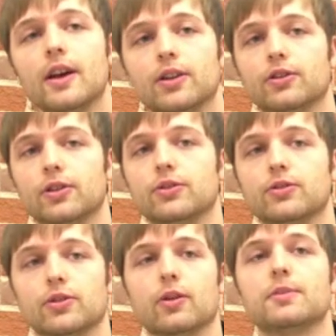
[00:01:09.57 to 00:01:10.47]
You can
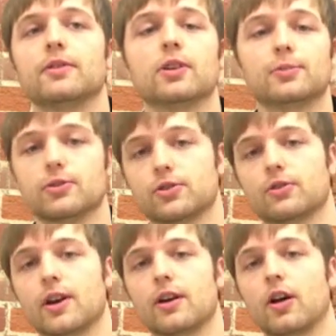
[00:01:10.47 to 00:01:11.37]
use your web developers to
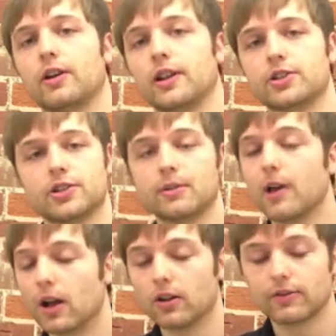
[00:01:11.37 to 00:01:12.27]
write it all in
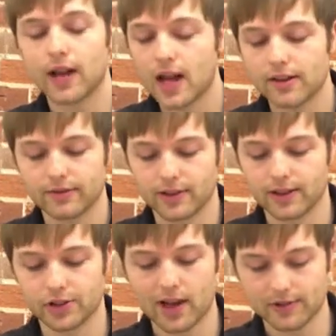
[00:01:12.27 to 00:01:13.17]
HTML5
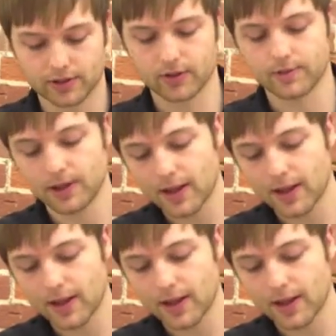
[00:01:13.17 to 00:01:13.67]
and JavaScript.